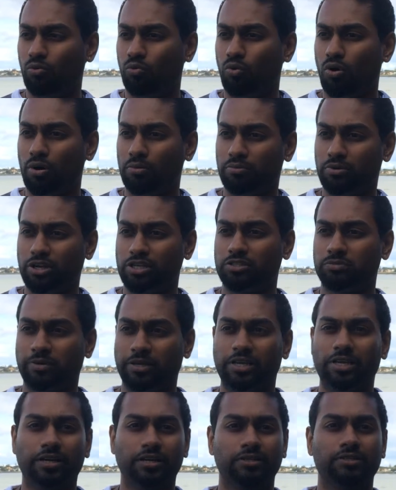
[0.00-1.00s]
what brings
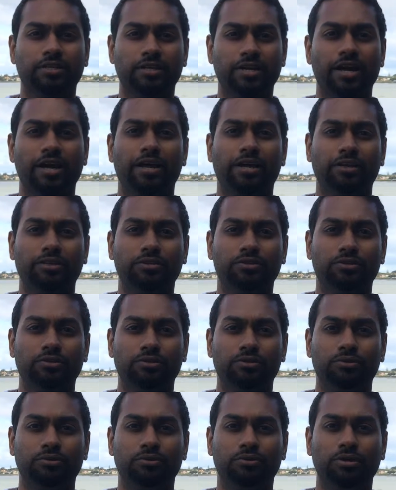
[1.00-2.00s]
me here today
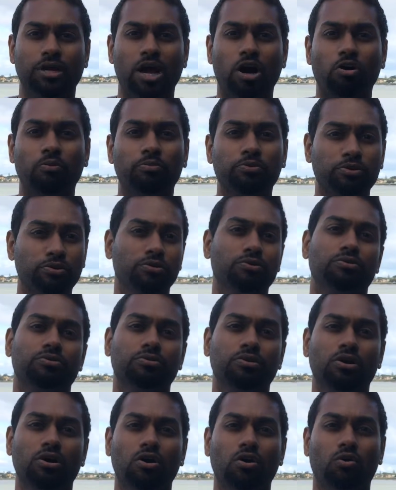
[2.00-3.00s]
to help you,